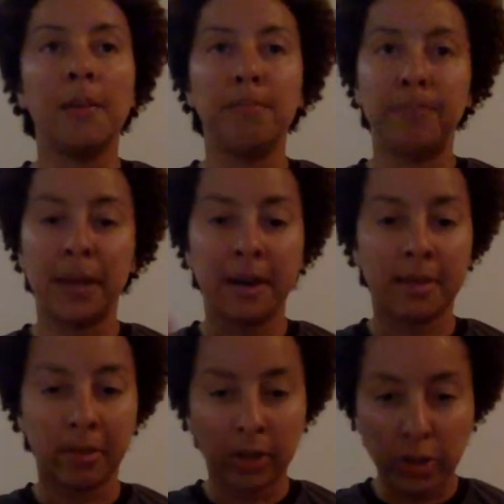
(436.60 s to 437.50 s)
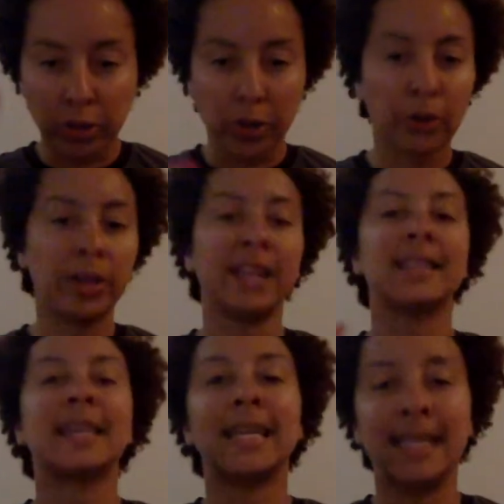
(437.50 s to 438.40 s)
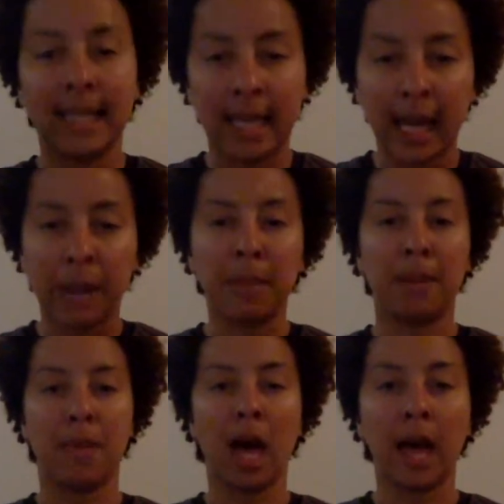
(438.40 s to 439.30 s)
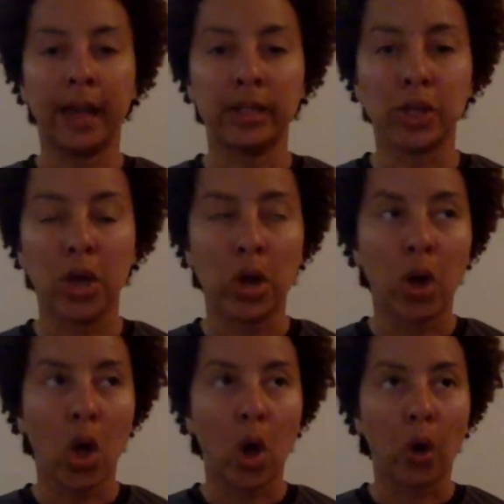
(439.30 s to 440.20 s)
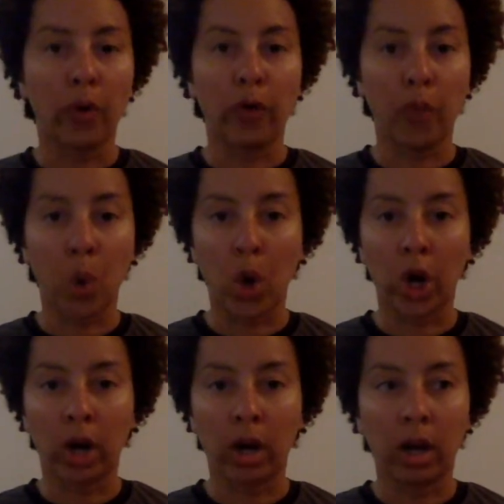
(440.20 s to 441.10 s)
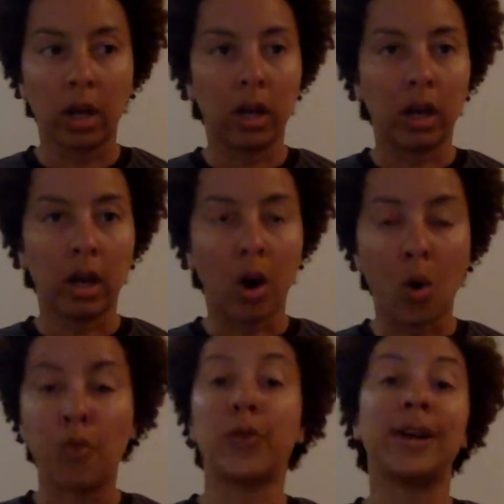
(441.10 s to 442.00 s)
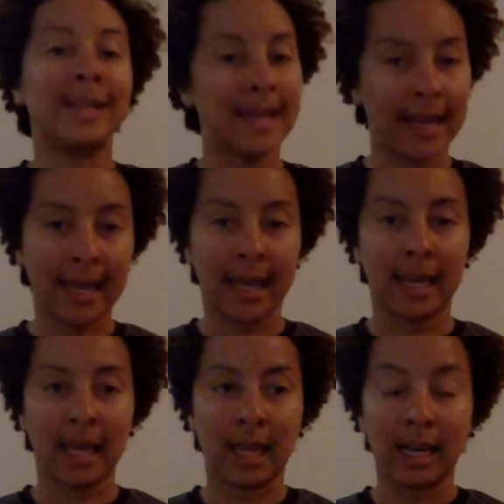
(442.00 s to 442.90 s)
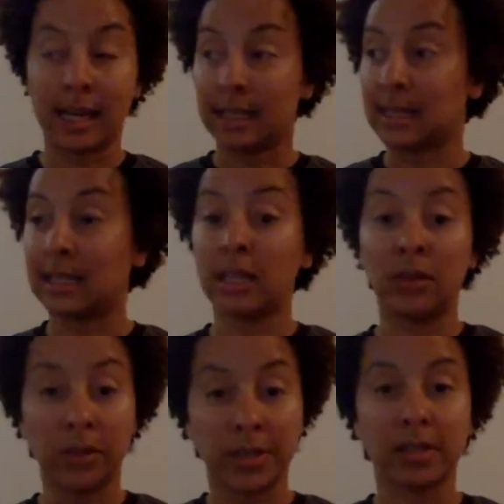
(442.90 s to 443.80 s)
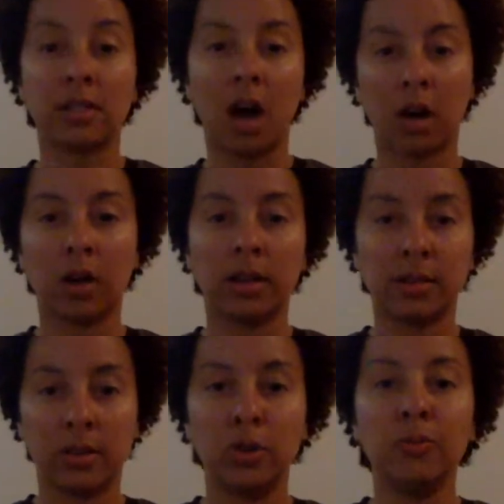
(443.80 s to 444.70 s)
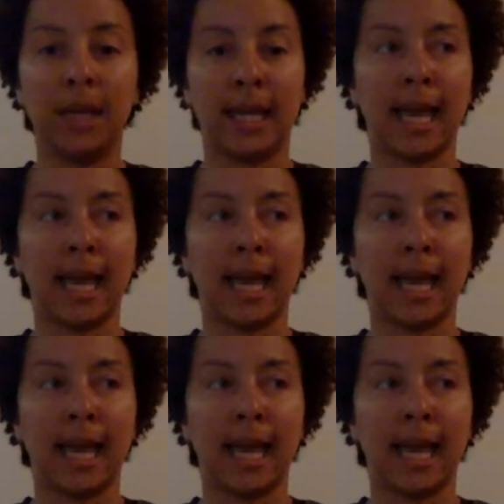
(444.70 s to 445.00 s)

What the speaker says: been churning this idea in my mind for over a decade, and it is still stuck to me.